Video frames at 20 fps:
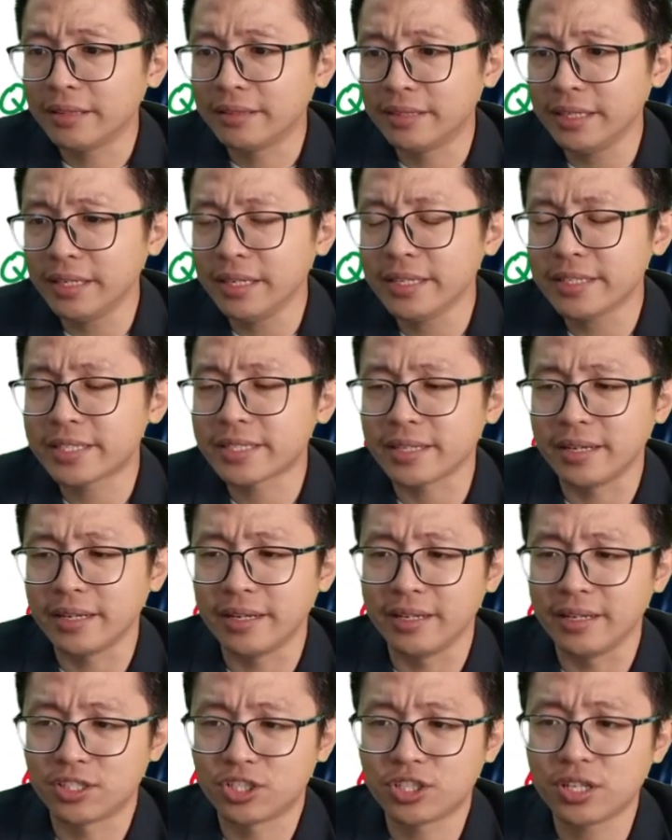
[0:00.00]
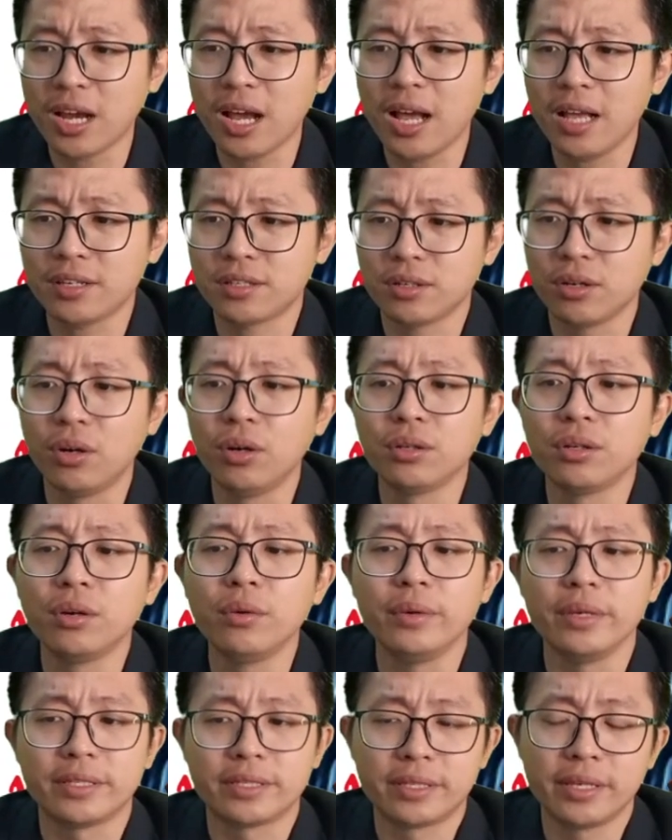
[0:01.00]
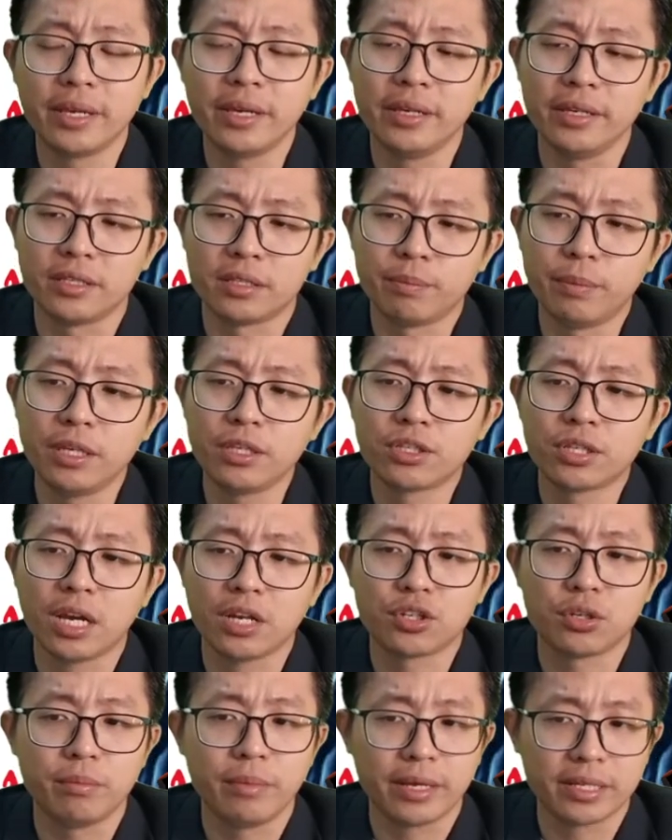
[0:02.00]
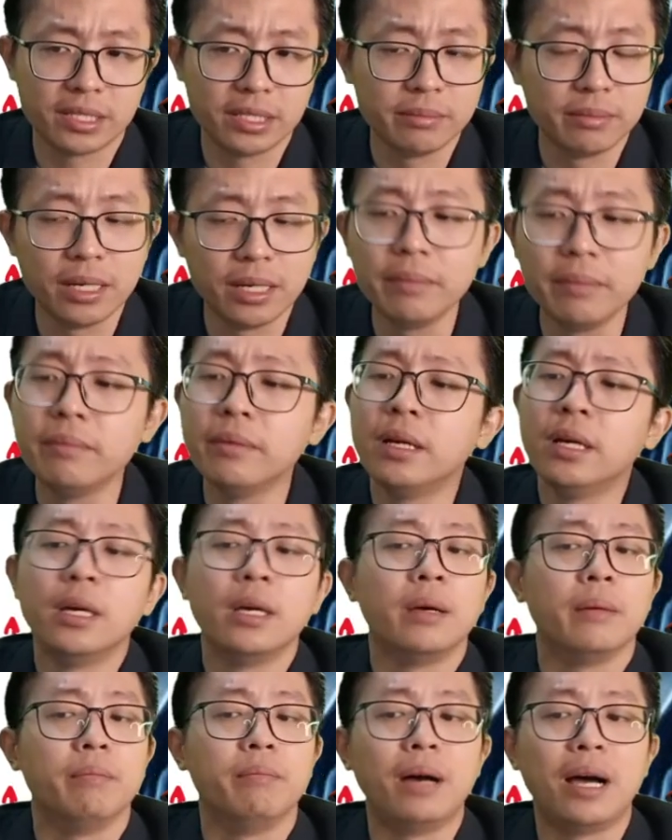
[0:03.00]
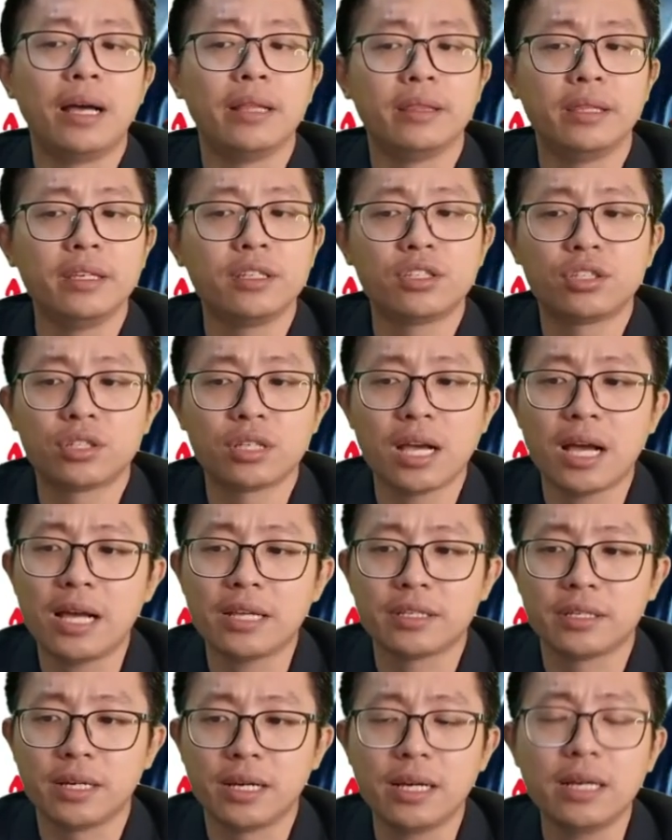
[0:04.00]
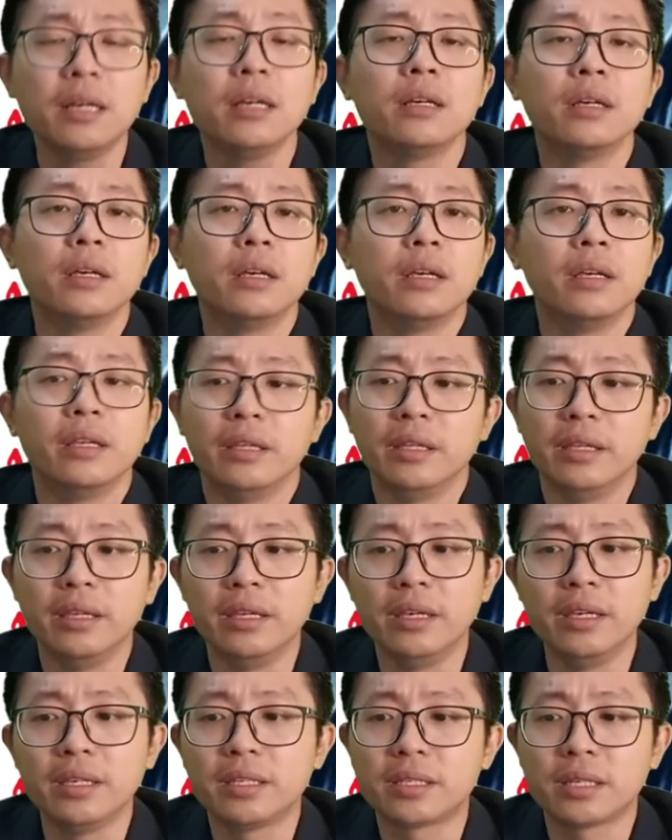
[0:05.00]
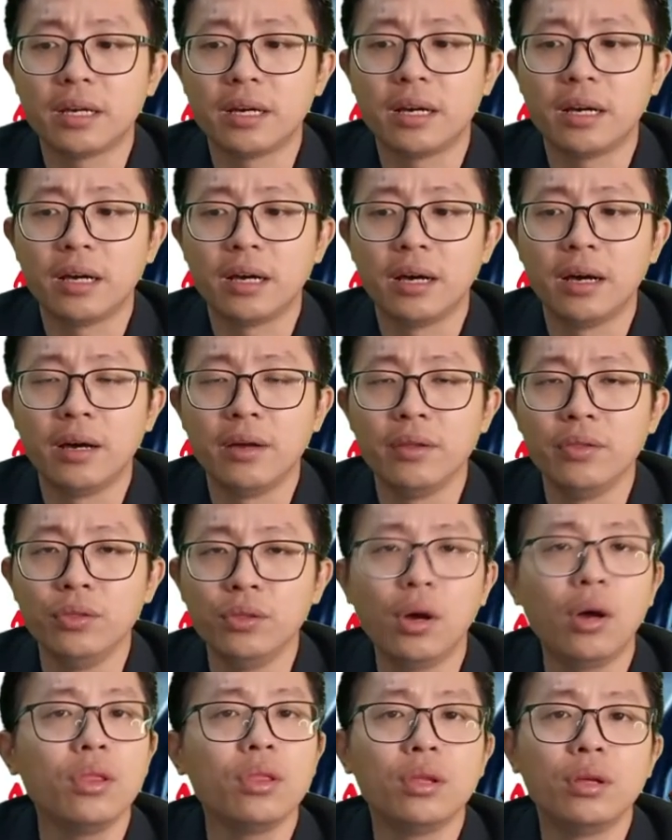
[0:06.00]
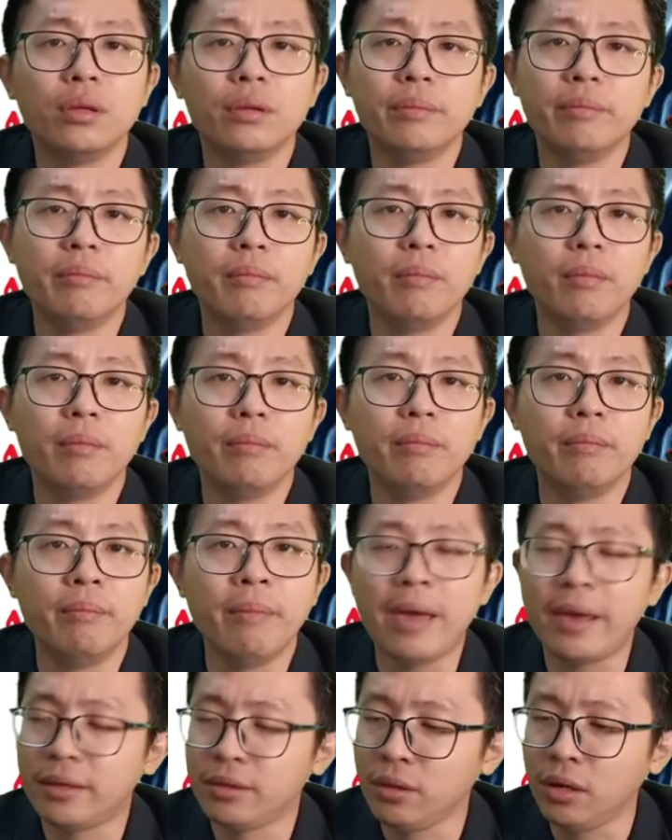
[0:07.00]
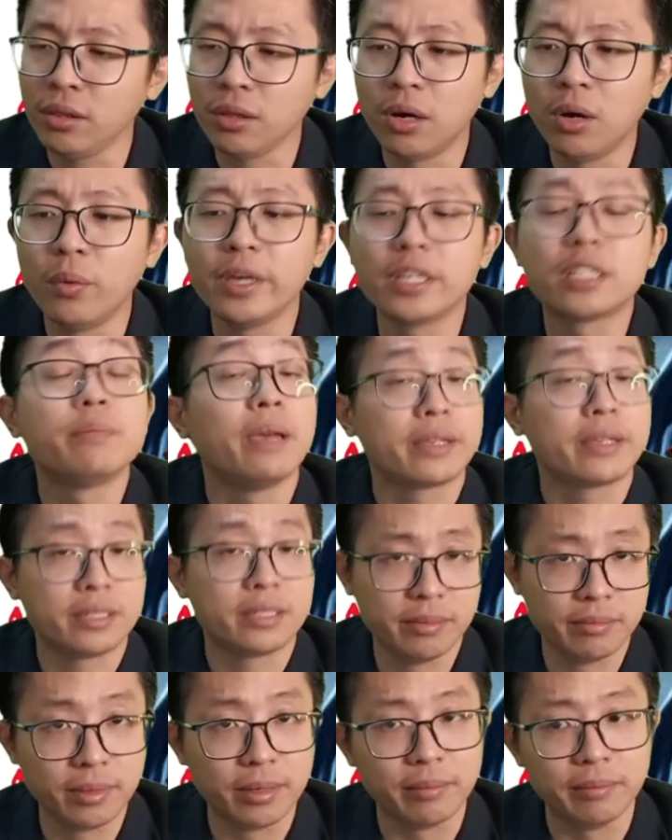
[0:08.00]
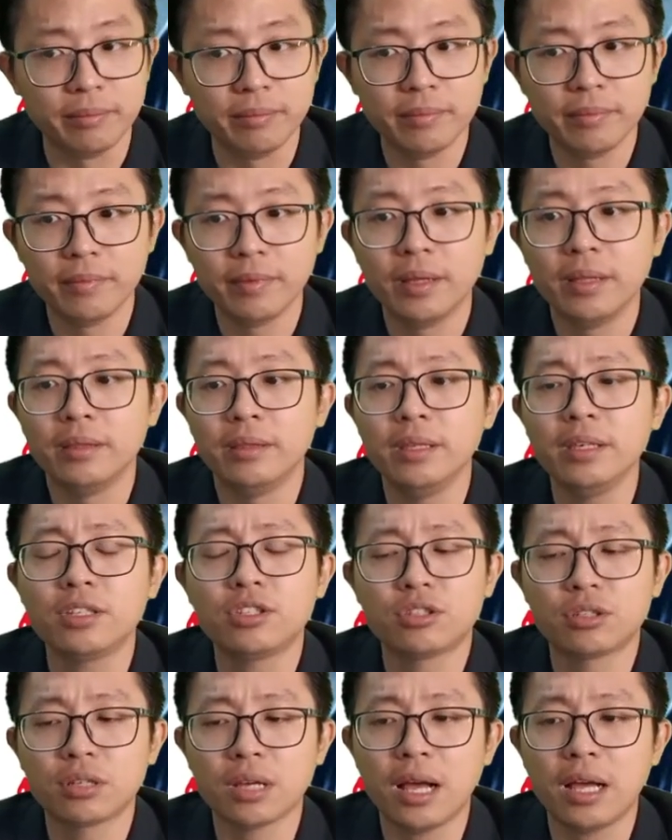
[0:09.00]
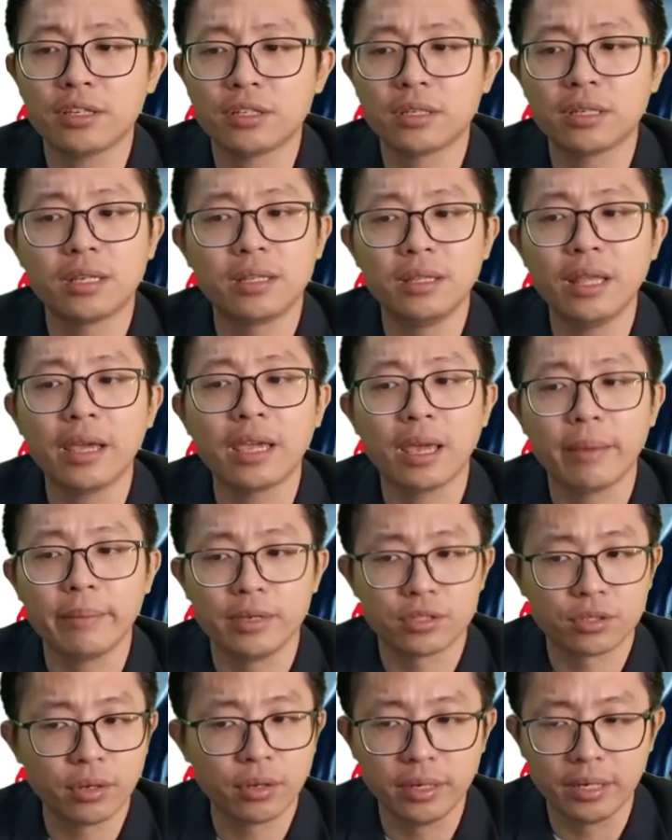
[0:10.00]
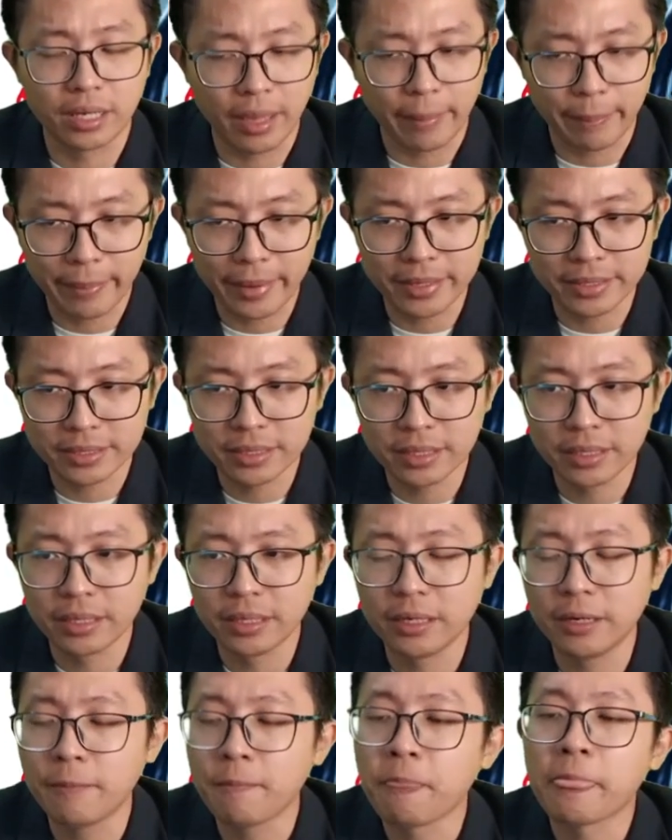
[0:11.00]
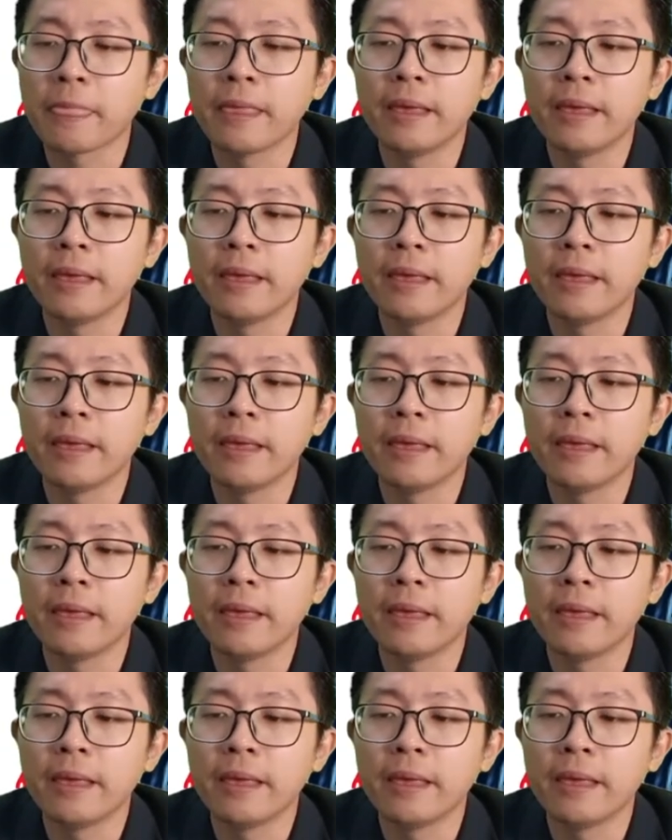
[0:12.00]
this charge, although we say is being charged to maximum, but this charge is not always maximum. This charge that can be stored in the capacitor